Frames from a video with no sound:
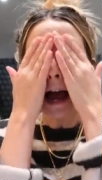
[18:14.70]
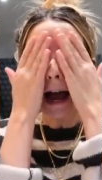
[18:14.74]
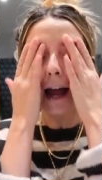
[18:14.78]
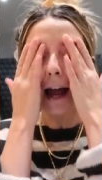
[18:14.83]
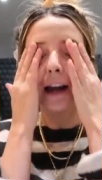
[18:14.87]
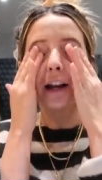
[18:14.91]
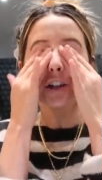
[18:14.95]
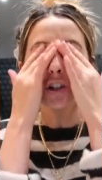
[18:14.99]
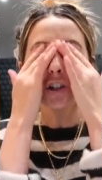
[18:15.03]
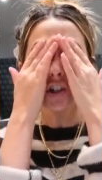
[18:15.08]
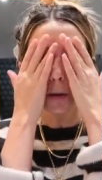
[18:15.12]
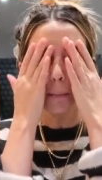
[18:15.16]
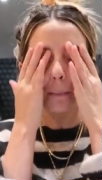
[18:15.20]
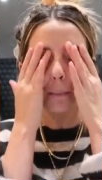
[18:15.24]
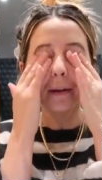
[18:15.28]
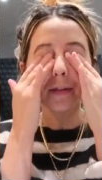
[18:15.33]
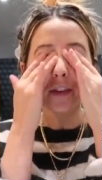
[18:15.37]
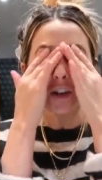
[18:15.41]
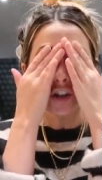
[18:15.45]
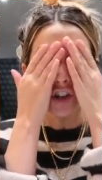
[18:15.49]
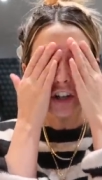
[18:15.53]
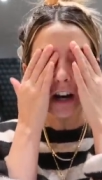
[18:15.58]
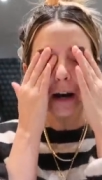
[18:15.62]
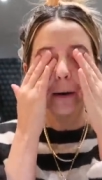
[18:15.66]
and I jump in
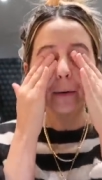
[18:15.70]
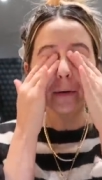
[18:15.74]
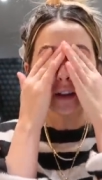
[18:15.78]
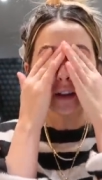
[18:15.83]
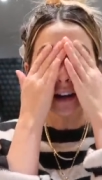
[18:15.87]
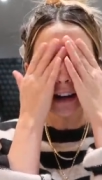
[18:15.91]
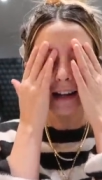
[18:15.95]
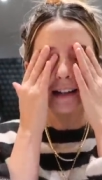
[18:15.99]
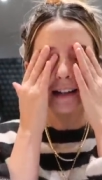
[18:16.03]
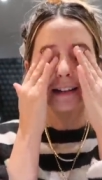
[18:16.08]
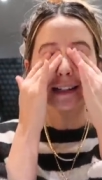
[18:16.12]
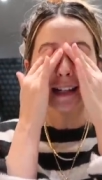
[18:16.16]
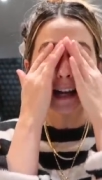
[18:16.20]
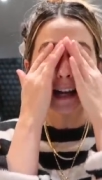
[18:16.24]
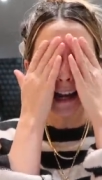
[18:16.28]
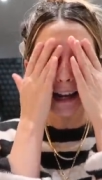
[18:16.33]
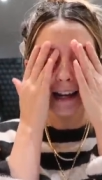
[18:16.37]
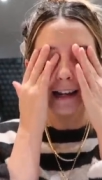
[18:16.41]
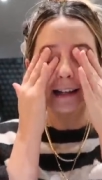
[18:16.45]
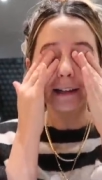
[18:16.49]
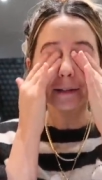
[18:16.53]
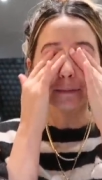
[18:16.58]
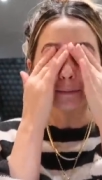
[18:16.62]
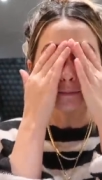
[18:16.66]
the shower the next
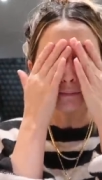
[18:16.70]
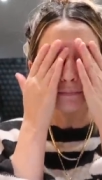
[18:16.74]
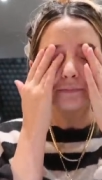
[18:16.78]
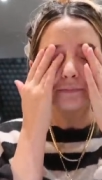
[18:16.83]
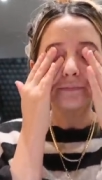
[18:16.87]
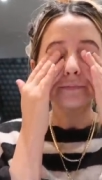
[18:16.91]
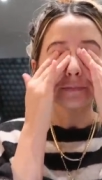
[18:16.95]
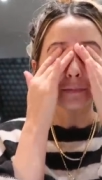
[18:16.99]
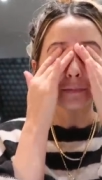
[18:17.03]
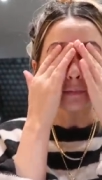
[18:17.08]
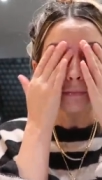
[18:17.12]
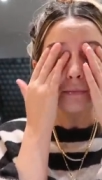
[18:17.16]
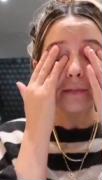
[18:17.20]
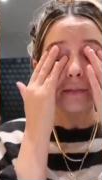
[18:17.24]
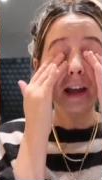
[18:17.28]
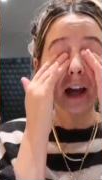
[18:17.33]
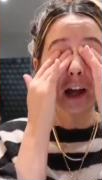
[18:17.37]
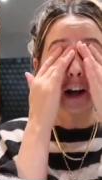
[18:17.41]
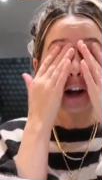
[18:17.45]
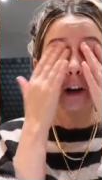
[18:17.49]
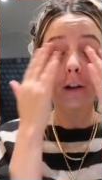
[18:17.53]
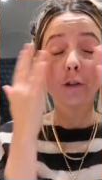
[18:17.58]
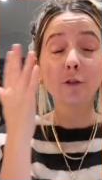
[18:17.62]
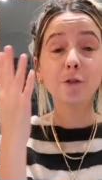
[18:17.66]
day
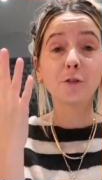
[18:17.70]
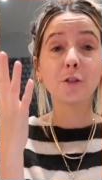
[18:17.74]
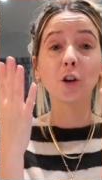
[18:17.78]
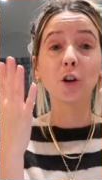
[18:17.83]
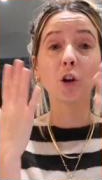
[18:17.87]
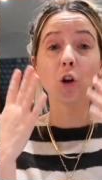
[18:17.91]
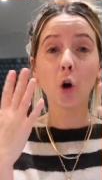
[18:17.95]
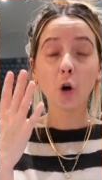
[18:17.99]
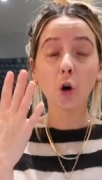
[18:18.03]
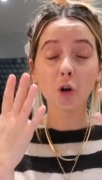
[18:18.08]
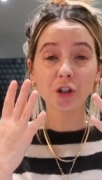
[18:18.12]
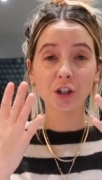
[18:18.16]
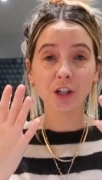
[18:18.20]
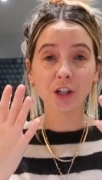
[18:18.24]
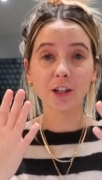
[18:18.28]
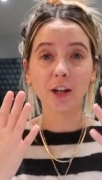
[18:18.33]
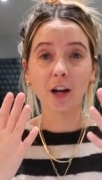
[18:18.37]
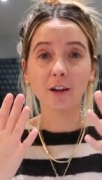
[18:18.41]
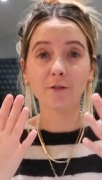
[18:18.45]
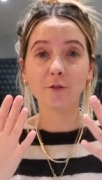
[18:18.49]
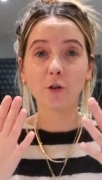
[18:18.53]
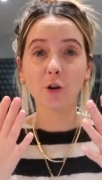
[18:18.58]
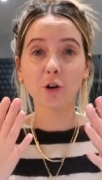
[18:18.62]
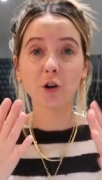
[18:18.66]
and I've forgotten
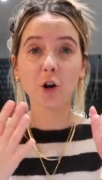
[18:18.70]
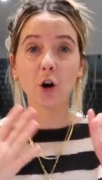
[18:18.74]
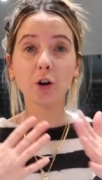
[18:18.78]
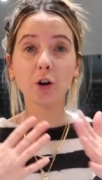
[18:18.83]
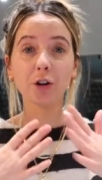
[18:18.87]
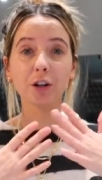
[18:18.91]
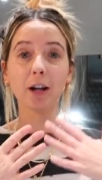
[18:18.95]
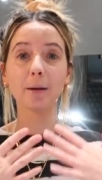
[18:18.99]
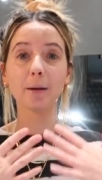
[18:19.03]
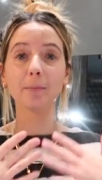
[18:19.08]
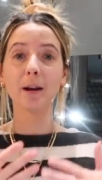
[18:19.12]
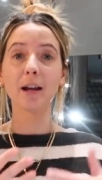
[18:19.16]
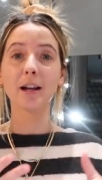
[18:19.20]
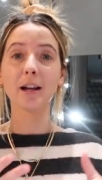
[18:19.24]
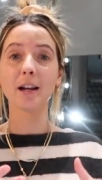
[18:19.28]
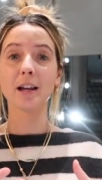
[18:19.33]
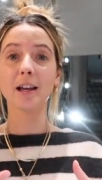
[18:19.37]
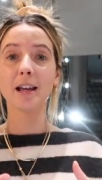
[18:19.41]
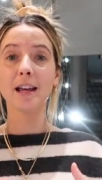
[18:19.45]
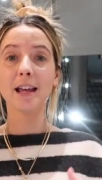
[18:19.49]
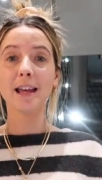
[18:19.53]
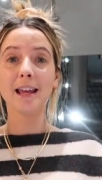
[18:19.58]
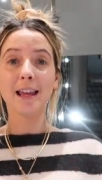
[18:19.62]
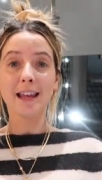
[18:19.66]
I've got it on and I'm like
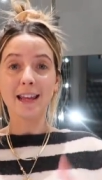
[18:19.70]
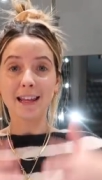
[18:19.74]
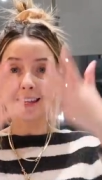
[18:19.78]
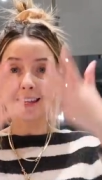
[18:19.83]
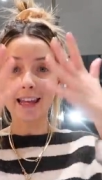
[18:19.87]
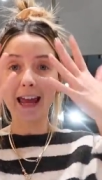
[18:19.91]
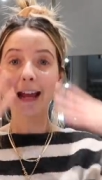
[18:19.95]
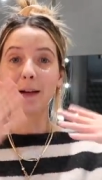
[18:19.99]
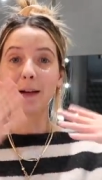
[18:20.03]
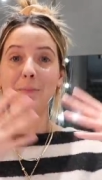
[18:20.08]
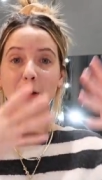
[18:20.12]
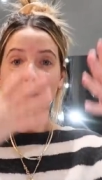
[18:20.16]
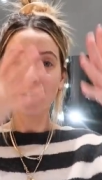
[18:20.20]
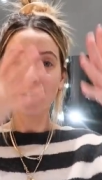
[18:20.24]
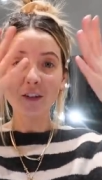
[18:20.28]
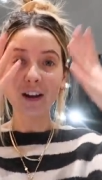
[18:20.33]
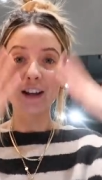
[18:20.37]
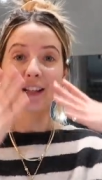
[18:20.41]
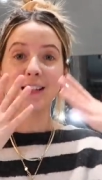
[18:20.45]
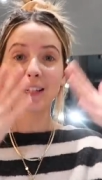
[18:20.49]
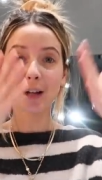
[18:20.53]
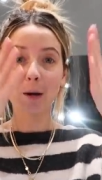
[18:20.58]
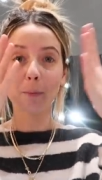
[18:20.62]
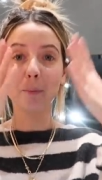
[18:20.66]
getting my
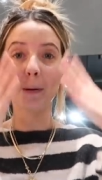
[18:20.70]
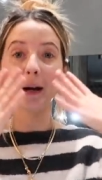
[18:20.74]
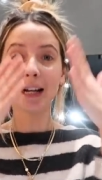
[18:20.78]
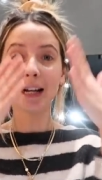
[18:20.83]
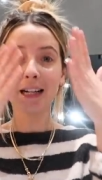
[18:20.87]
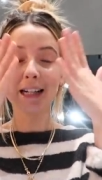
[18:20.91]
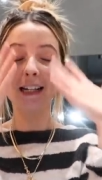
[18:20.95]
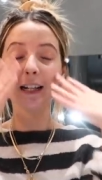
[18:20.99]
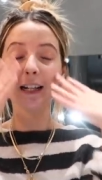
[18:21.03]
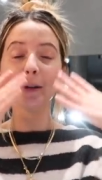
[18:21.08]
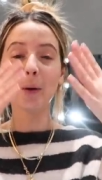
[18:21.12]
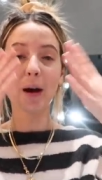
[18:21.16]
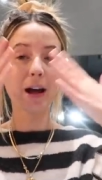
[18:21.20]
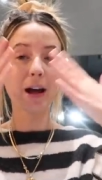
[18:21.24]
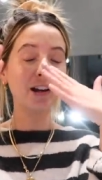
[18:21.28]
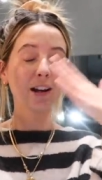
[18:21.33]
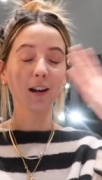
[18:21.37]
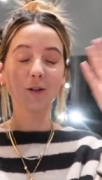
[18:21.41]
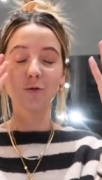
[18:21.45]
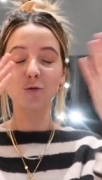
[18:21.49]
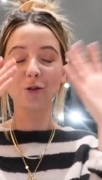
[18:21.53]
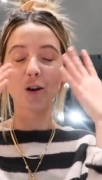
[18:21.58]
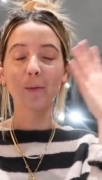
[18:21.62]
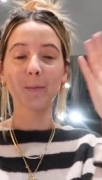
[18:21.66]
face completely wet and
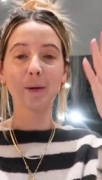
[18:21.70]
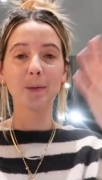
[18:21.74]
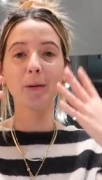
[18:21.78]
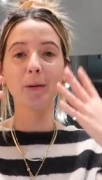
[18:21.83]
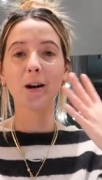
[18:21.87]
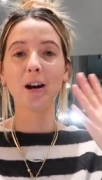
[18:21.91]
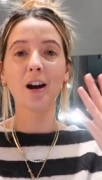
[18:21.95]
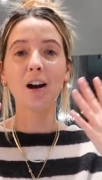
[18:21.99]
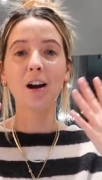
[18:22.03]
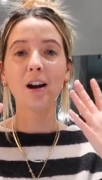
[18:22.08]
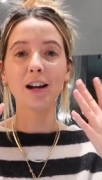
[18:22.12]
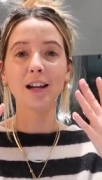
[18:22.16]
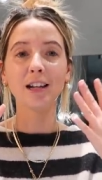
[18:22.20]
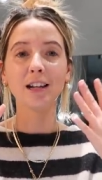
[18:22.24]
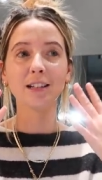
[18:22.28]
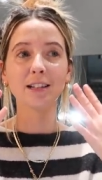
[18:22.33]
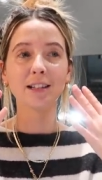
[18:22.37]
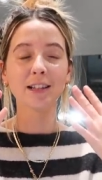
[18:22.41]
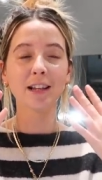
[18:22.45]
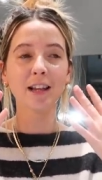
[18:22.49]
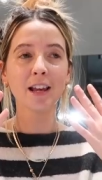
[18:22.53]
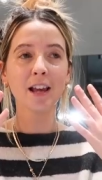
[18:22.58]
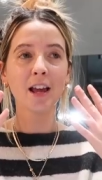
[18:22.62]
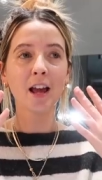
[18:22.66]
like rubbing my
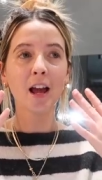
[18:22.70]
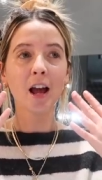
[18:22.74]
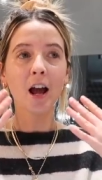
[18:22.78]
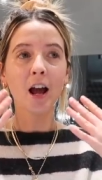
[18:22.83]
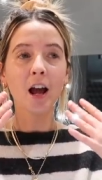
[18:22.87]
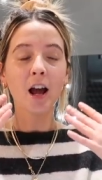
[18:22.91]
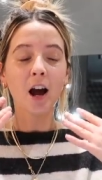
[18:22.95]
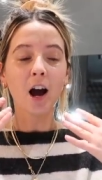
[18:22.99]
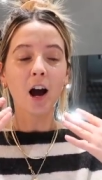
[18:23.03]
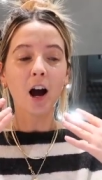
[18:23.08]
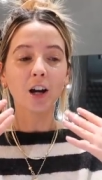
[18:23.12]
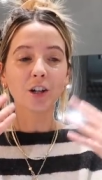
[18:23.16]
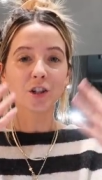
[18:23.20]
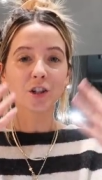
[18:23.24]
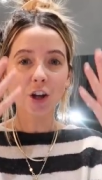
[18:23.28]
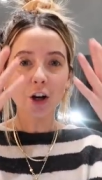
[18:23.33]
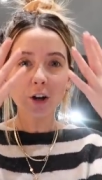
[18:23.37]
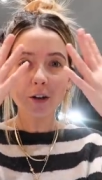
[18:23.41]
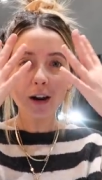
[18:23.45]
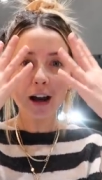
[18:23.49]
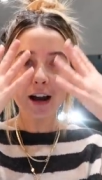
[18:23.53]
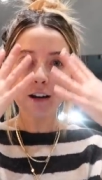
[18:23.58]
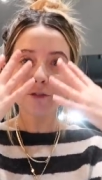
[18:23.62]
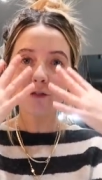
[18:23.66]
eyes, I
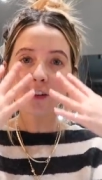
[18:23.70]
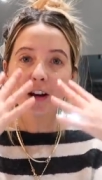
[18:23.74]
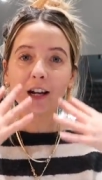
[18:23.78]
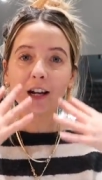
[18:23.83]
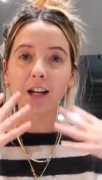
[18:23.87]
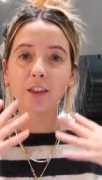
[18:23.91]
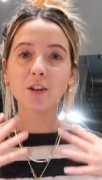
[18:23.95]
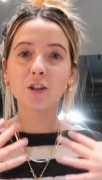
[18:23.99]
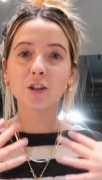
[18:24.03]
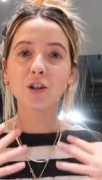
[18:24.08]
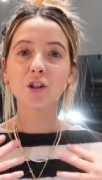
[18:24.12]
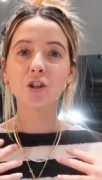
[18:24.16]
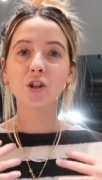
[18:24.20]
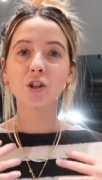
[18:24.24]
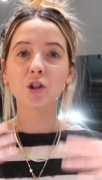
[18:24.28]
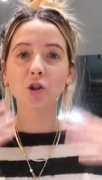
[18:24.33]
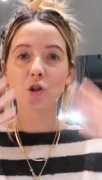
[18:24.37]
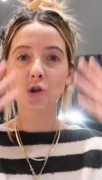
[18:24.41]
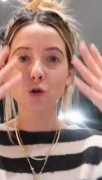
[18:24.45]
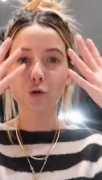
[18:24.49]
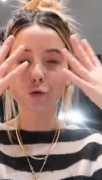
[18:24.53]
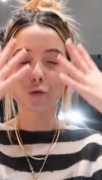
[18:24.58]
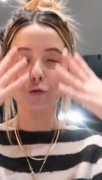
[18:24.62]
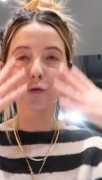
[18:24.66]
don't have like the
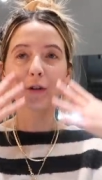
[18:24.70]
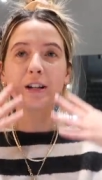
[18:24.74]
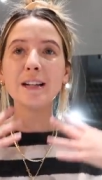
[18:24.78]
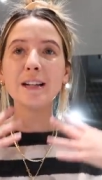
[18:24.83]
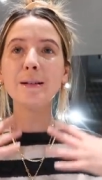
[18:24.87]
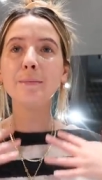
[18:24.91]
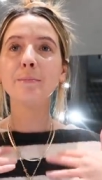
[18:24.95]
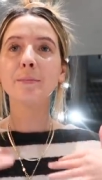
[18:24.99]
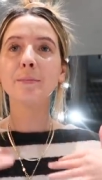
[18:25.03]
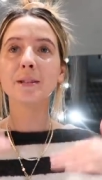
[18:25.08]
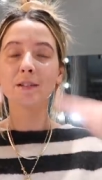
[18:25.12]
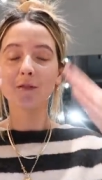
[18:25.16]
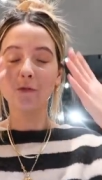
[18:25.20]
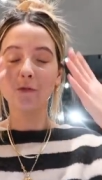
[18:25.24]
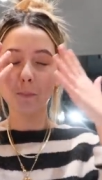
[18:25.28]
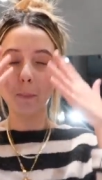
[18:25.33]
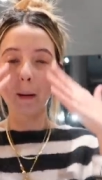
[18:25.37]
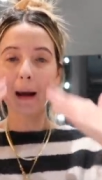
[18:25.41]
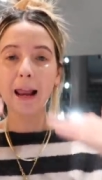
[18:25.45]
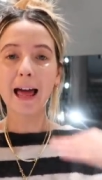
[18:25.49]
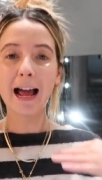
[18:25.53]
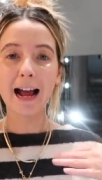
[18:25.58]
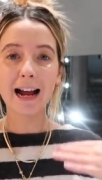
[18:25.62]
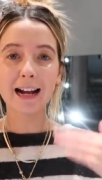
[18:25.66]
streams of
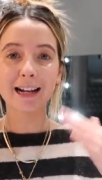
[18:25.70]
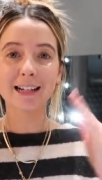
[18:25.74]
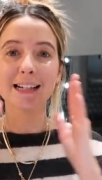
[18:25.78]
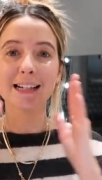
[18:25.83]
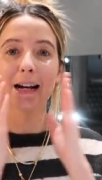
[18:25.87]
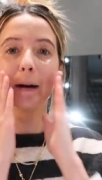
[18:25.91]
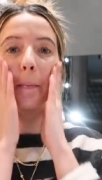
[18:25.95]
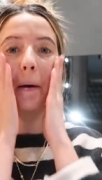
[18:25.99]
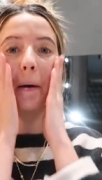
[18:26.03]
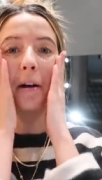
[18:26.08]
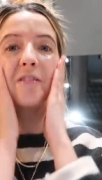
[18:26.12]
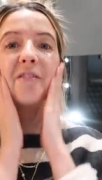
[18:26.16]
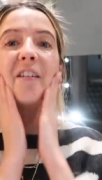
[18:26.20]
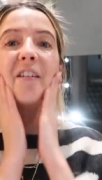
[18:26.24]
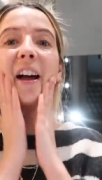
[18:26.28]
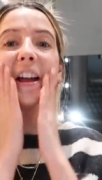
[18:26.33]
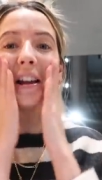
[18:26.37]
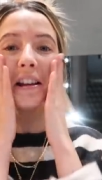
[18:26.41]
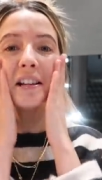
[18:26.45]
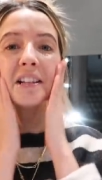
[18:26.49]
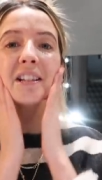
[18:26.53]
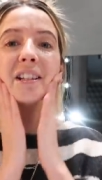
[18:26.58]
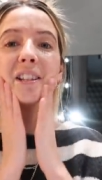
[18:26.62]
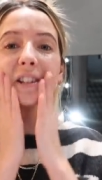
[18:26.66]
black down my
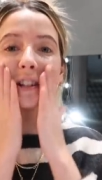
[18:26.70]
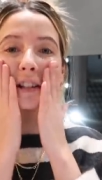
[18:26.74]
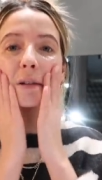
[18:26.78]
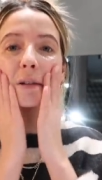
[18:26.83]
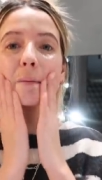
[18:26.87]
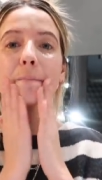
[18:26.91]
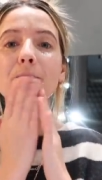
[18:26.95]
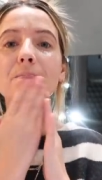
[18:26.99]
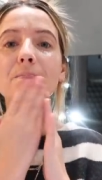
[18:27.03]
face.